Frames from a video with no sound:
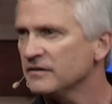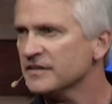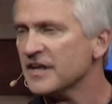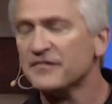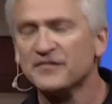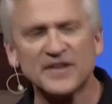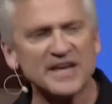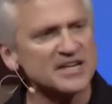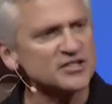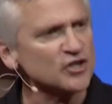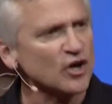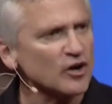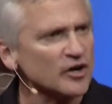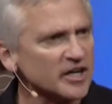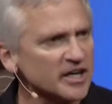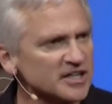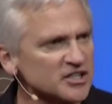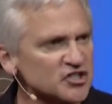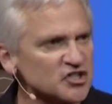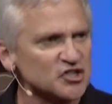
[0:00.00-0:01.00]
that things
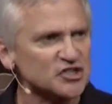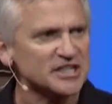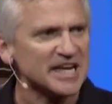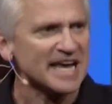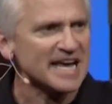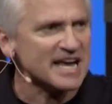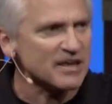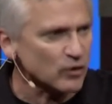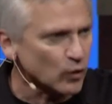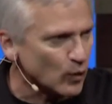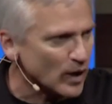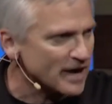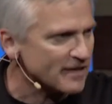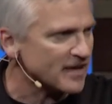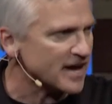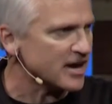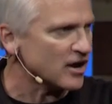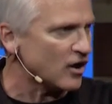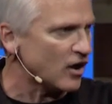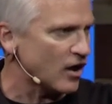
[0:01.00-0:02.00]
aren't going to stay the way
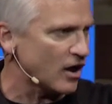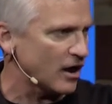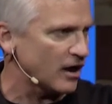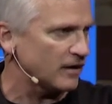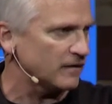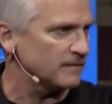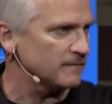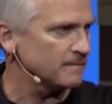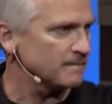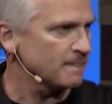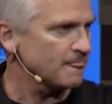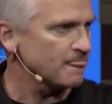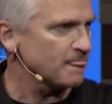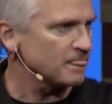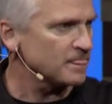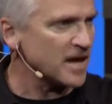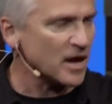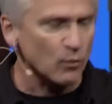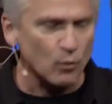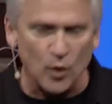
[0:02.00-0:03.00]
they are
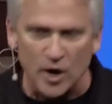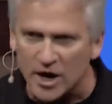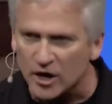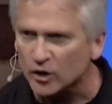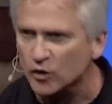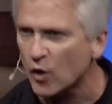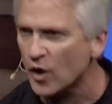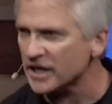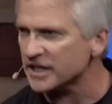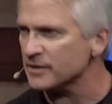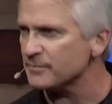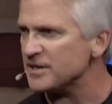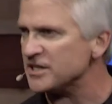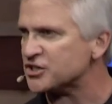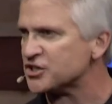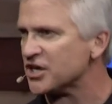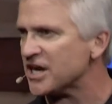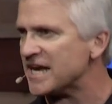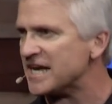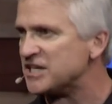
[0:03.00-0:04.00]
that we're going to be
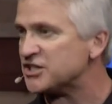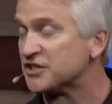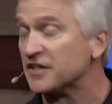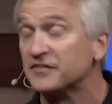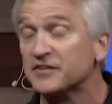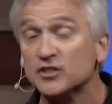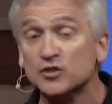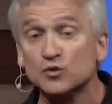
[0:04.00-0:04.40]
changed, that